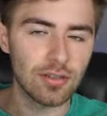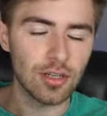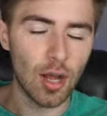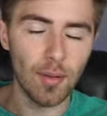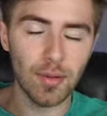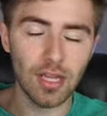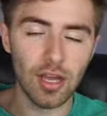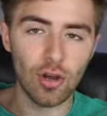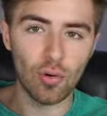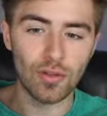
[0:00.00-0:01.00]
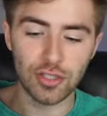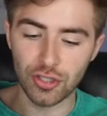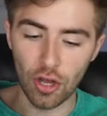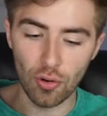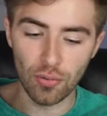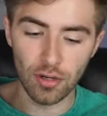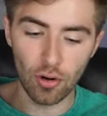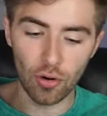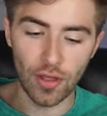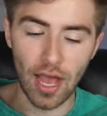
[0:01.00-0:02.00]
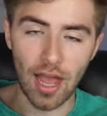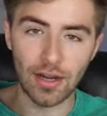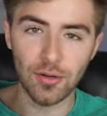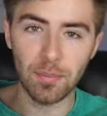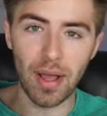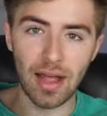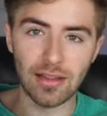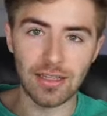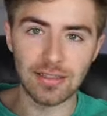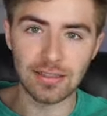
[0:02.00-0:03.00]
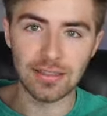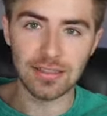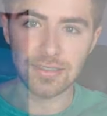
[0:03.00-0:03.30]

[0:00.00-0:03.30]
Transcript: Comment below, the stone or the iron balance?